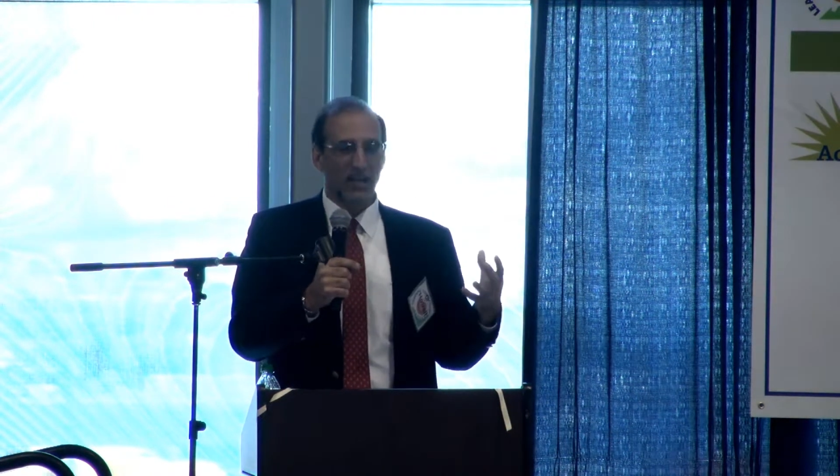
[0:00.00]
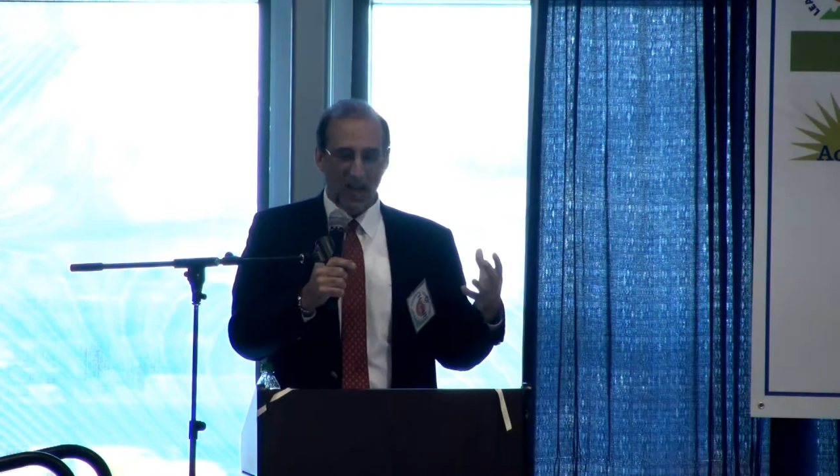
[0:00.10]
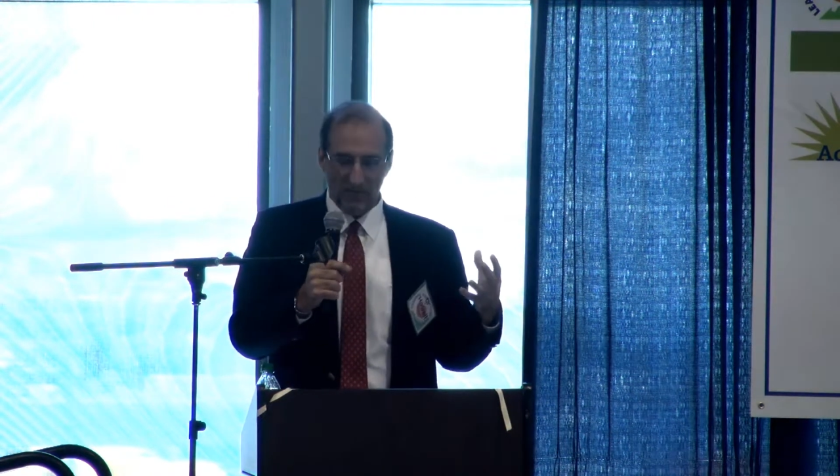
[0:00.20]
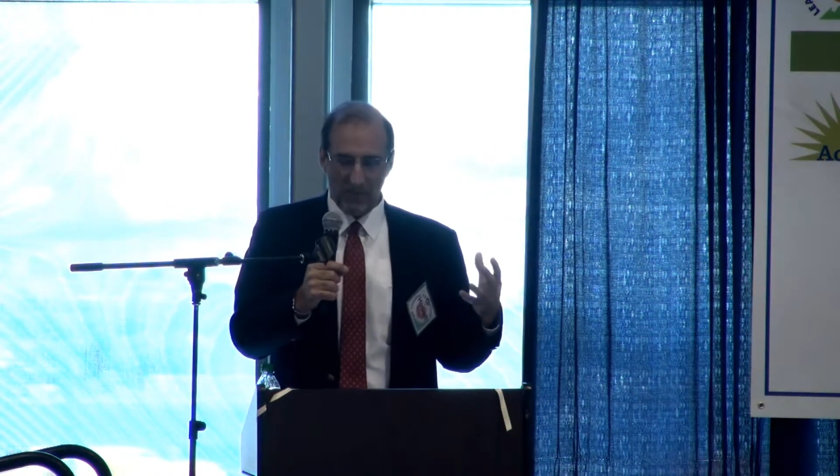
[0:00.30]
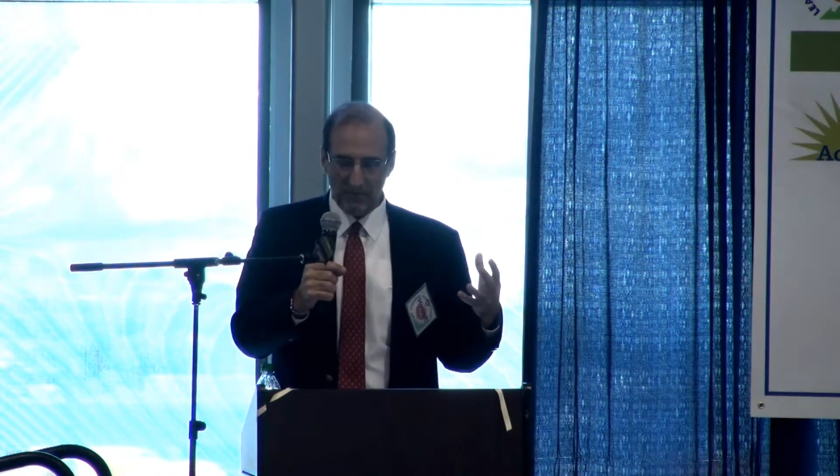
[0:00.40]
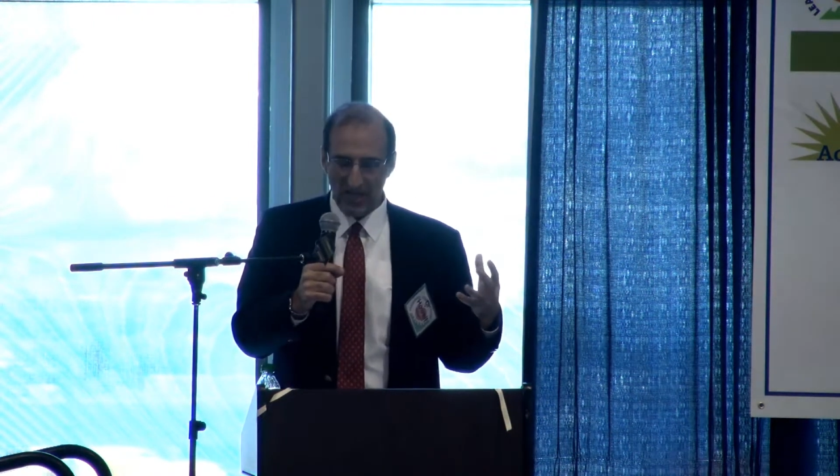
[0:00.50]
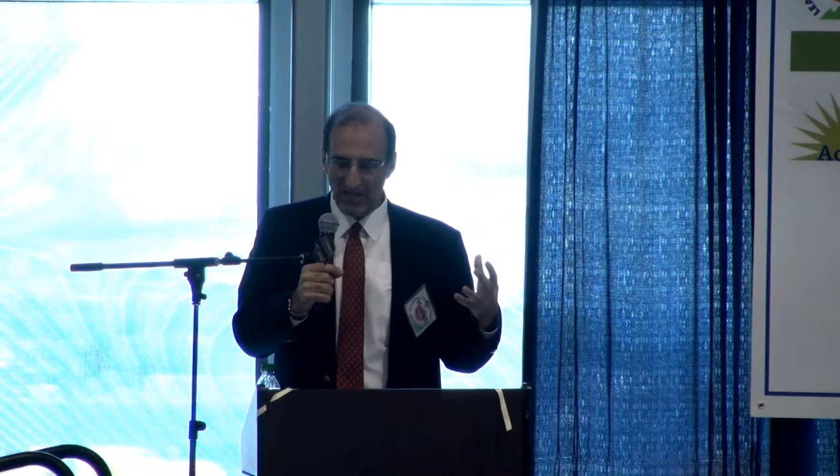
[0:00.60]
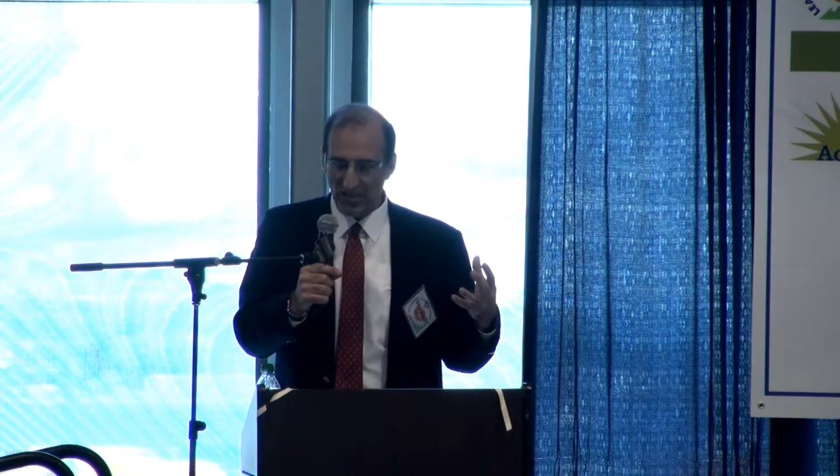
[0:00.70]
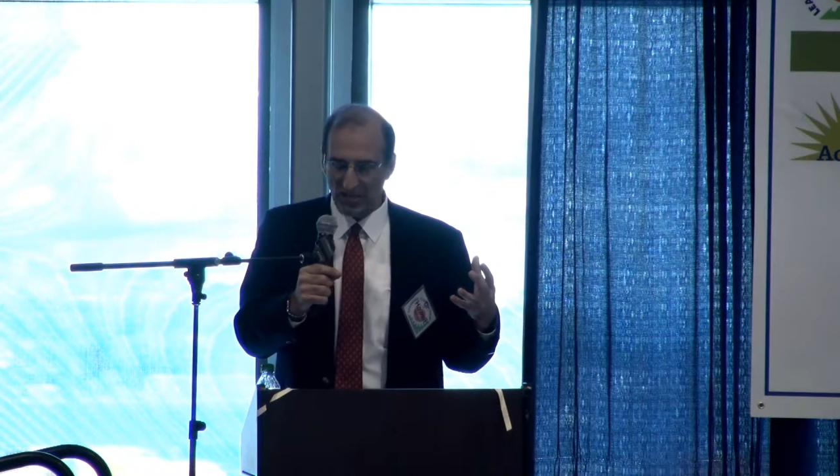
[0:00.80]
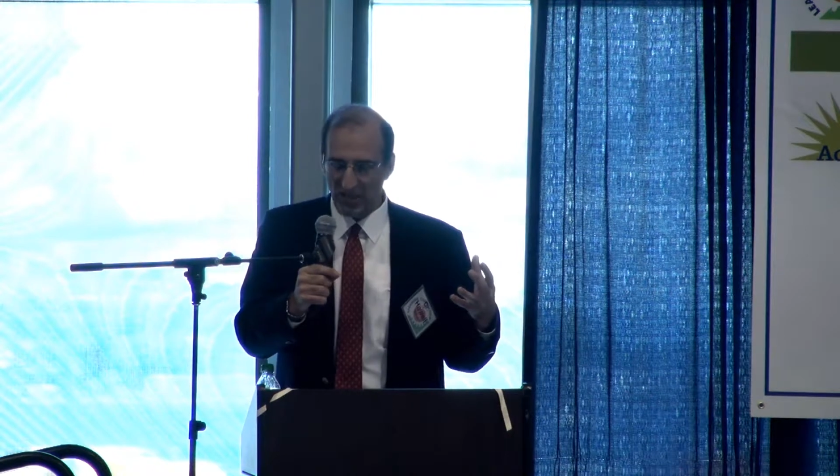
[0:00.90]
government
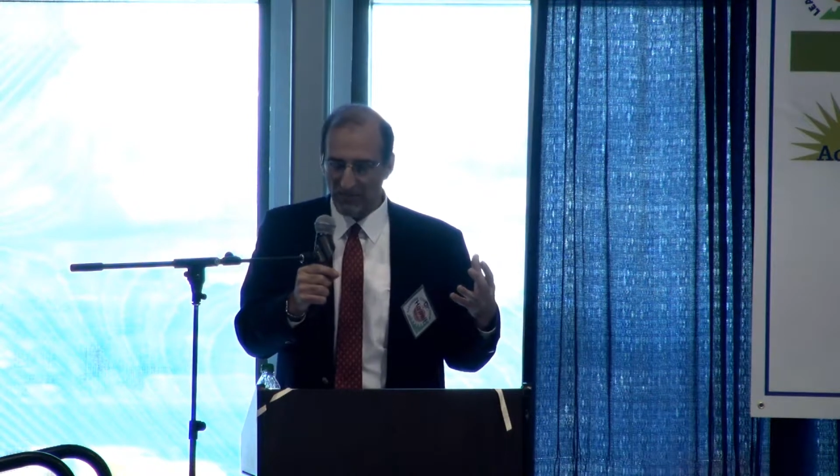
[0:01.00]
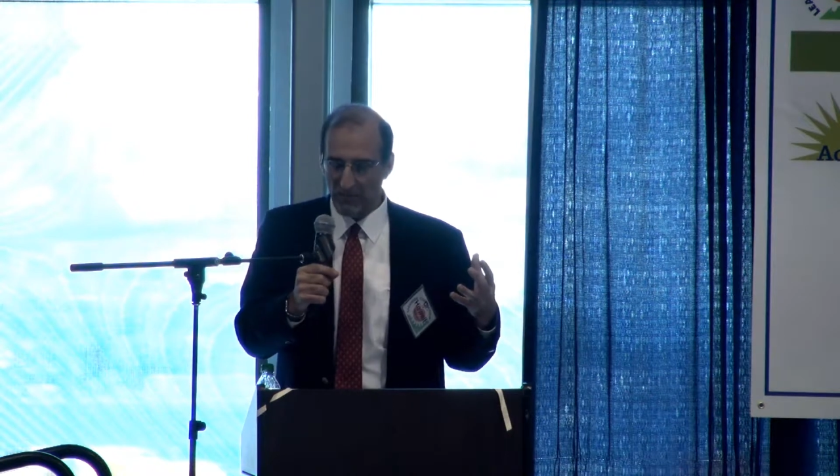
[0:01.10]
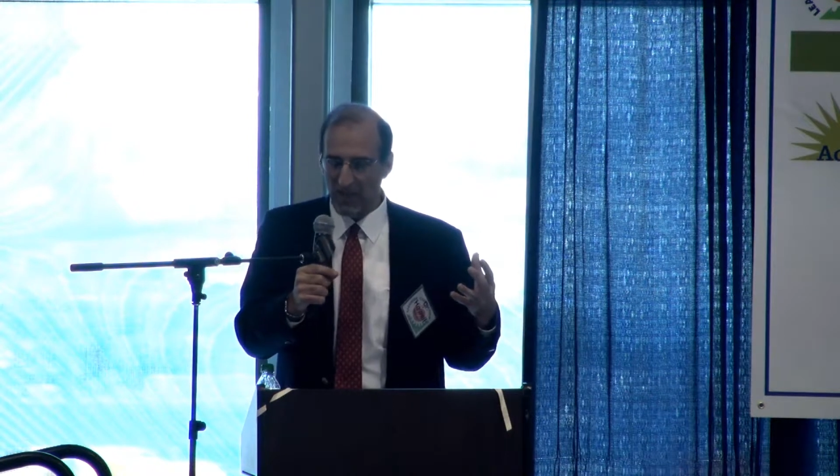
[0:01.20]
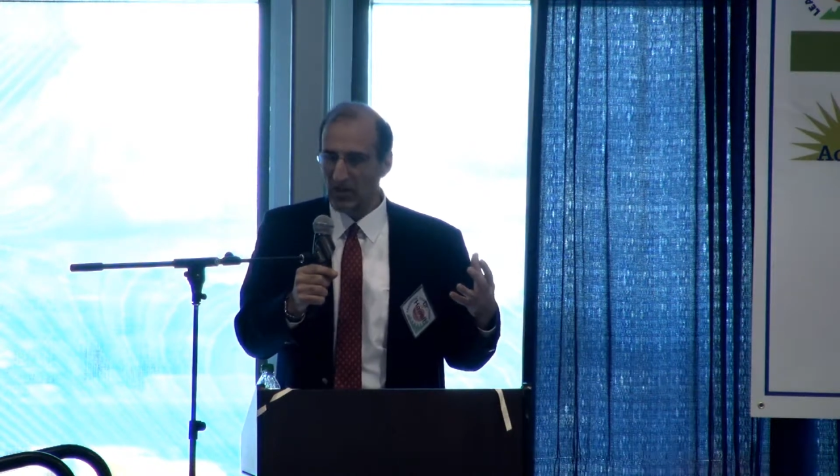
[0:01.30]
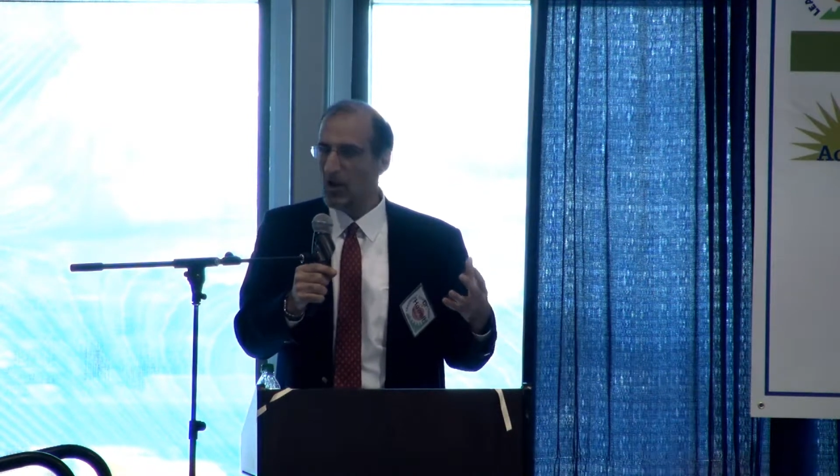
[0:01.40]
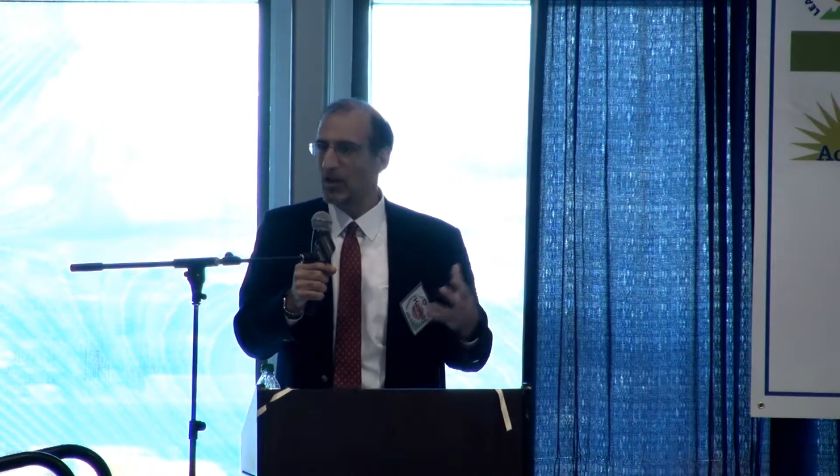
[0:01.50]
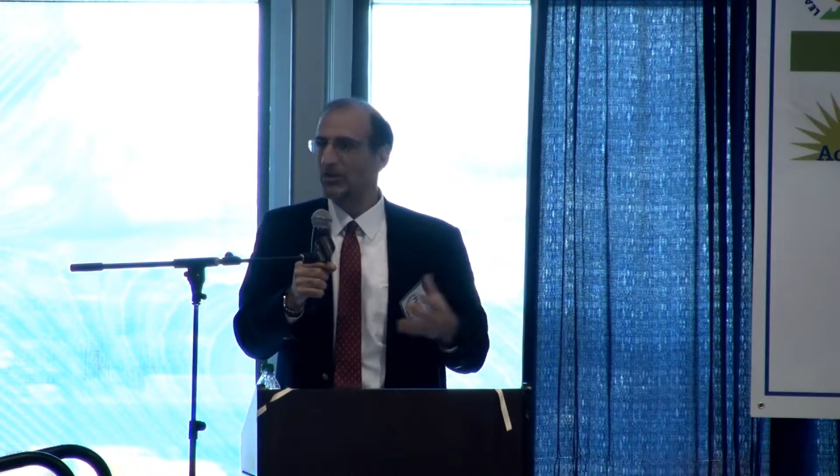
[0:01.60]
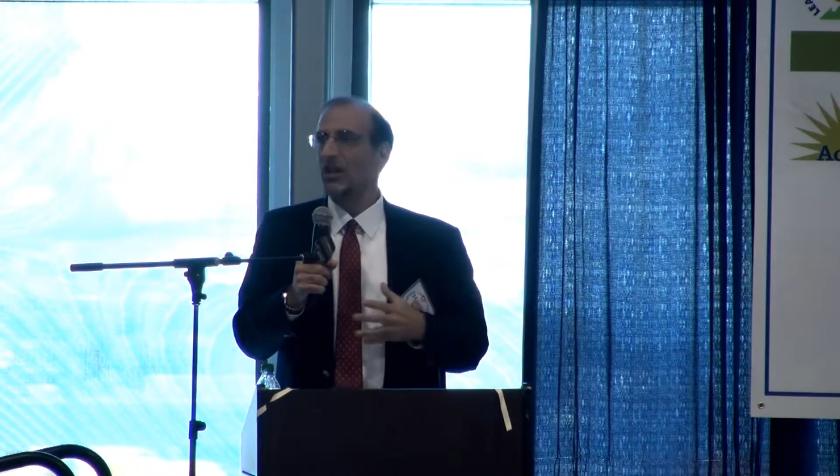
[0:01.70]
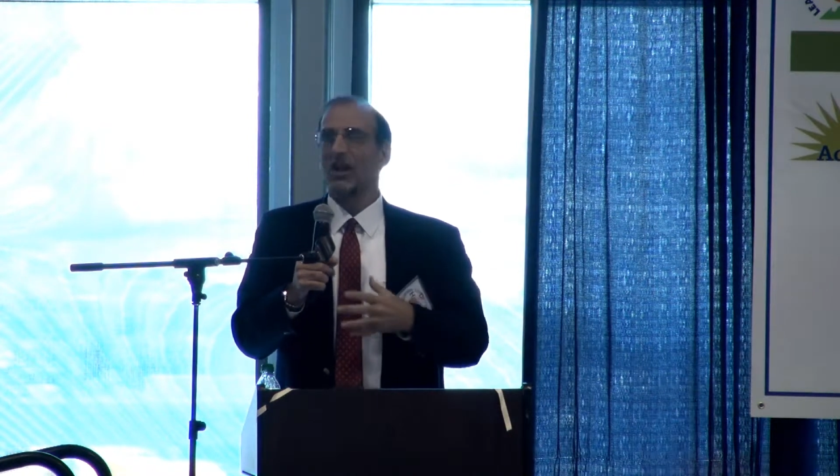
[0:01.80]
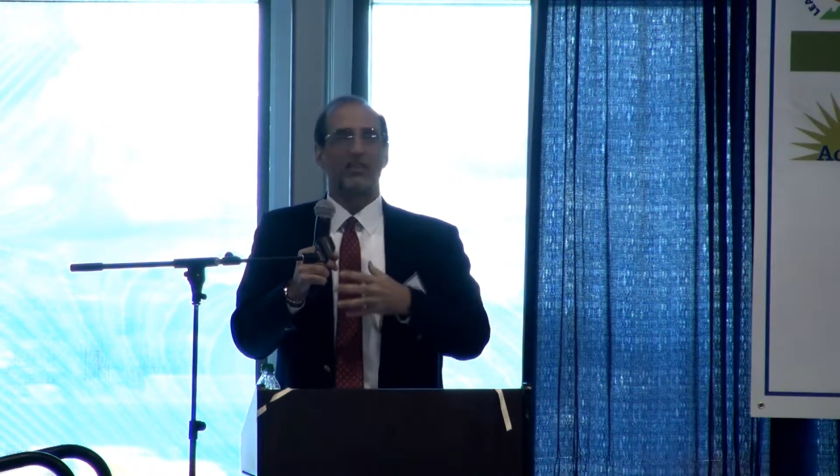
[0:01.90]
initiatives being launched.